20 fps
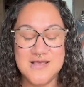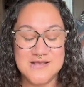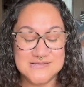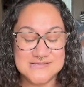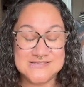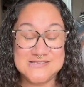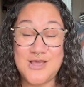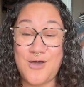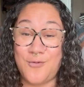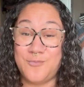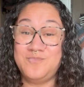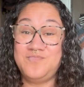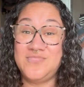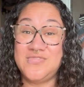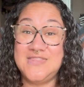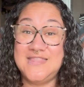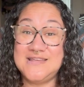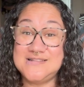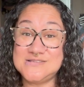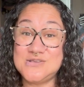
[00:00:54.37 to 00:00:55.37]
So
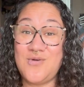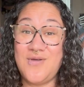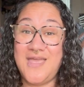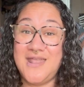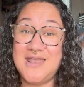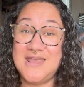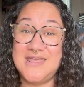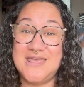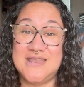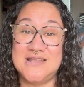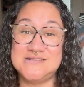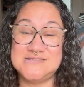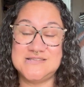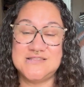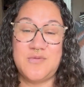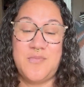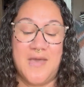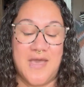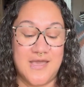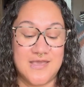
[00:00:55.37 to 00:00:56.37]
let's go ahead and get into
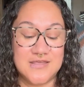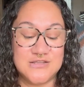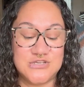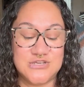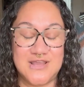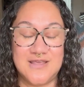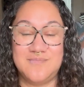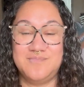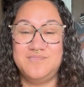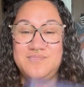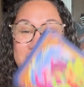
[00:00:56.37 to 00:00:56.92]
the packaging.